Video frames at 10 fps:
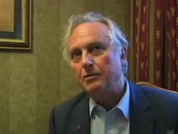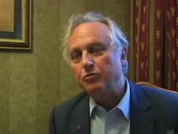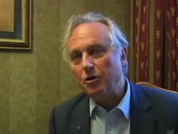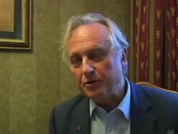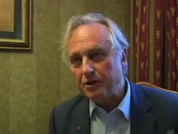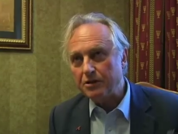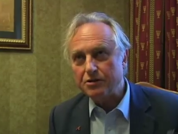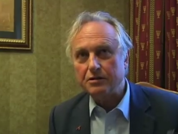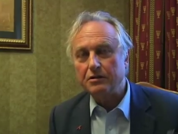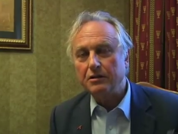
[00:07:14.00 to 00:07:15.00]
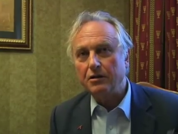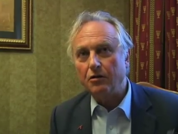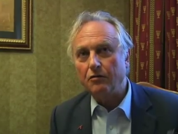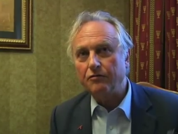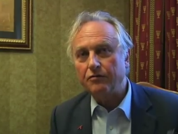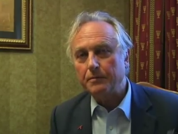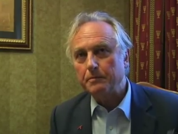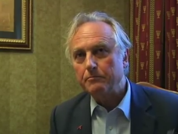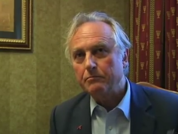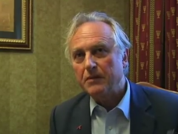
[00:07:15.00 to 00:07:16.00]
propagation of
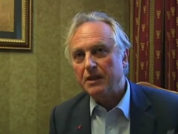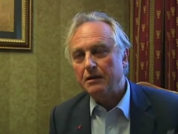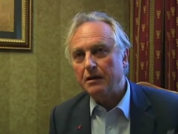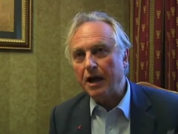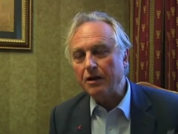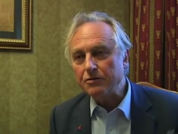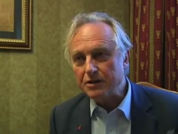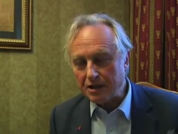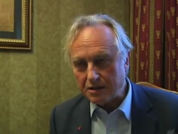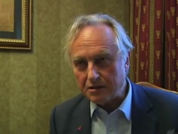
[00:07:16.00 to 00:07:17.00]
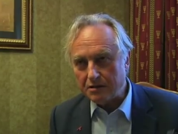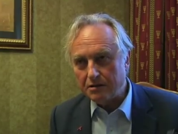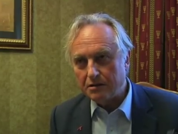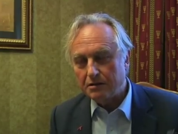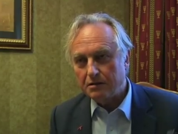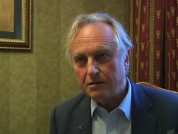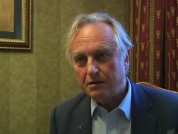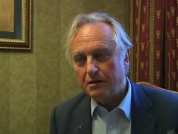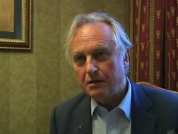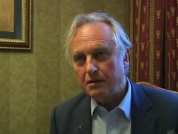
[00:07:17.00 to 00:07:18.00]
outdated,
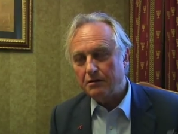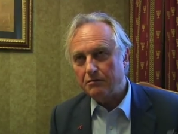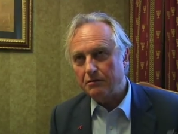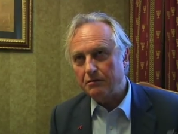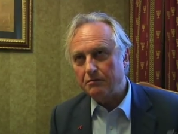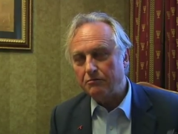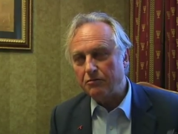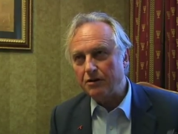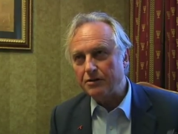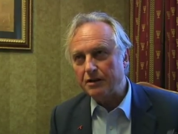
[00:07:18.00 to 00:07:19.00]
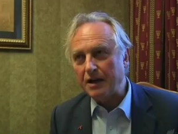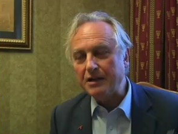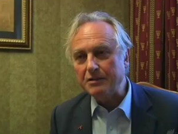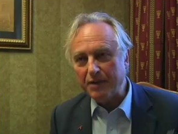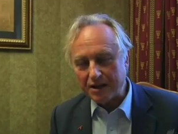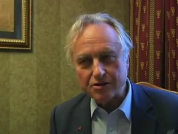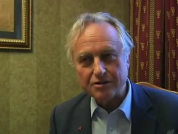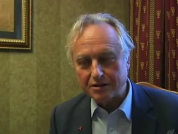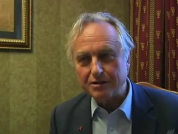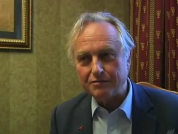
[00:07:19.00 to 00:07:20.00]
rather
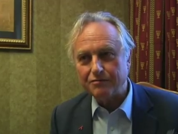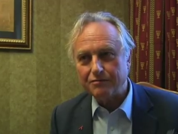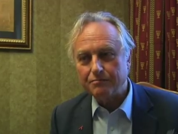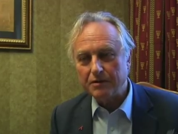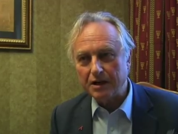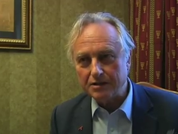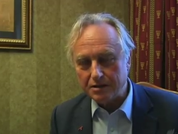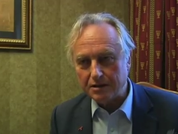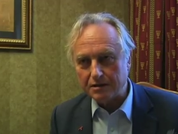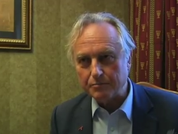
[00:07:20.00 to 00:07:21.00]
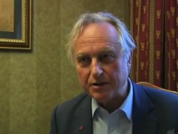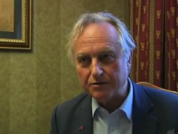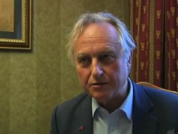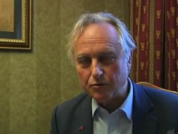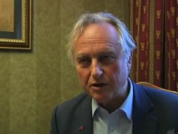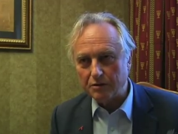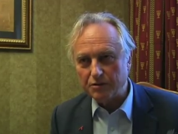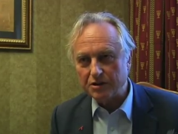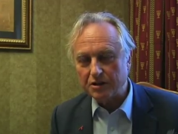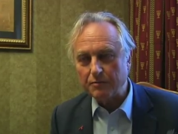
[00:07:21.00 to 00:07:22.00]
unimaginative ideas about the world,
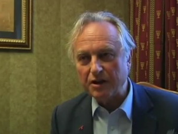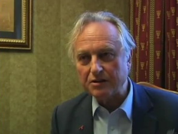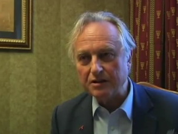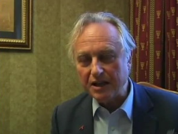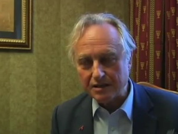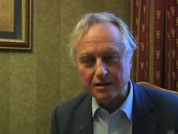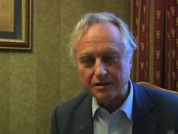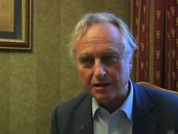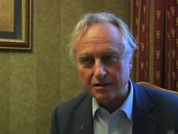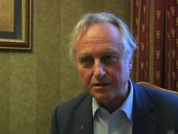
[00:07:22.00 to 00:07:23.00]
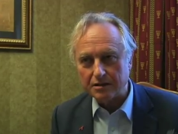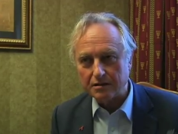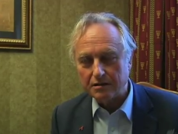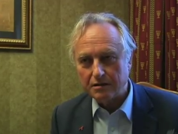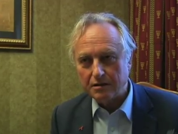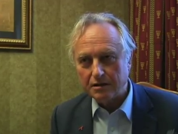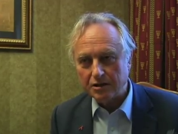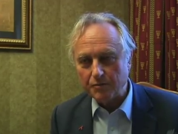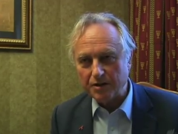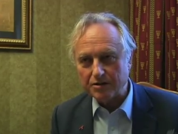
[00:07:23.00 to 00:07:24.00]
which are so much less exciting,
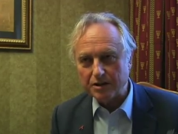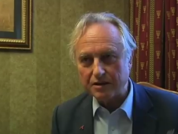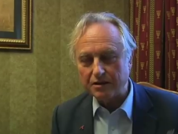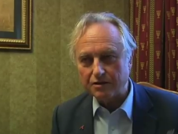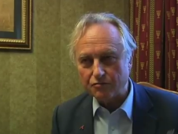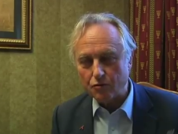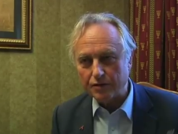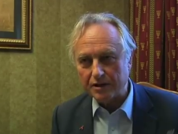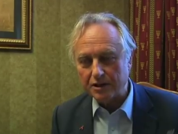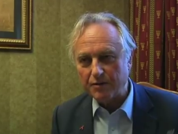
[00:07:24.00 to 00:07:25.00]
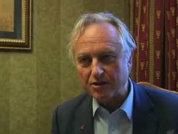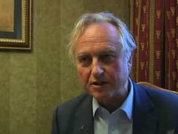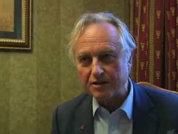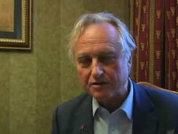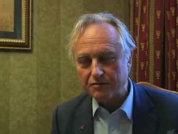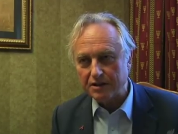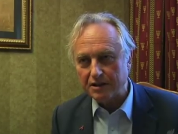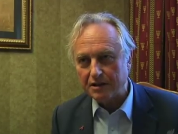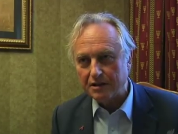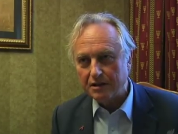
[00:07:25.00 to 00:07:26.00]
so much less enthralling, so much less
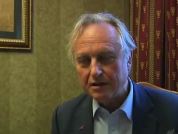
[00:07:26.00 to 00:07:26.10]
thrilling